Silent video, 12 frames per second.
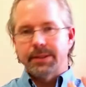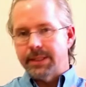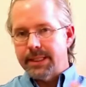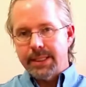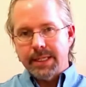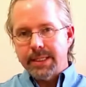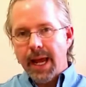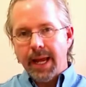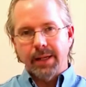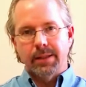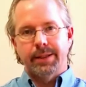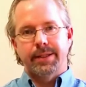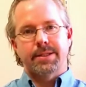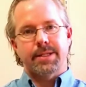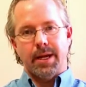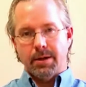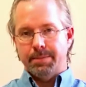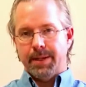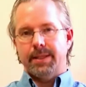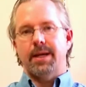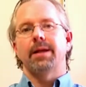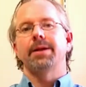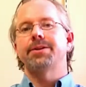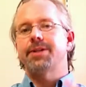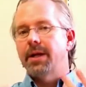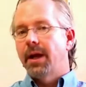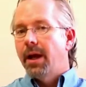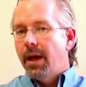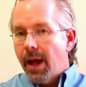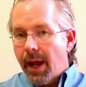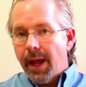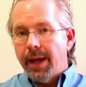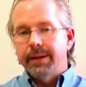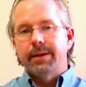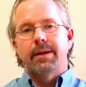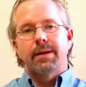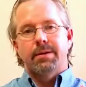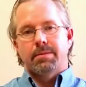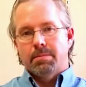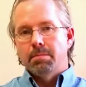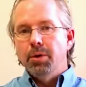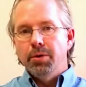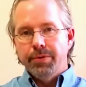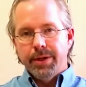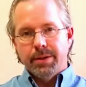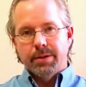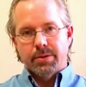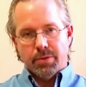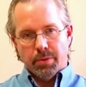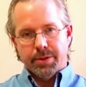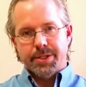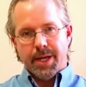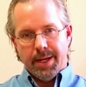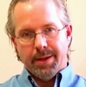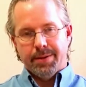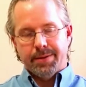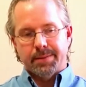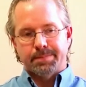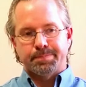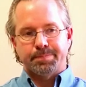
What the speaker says: to disentangling psychopathology and moving towards health.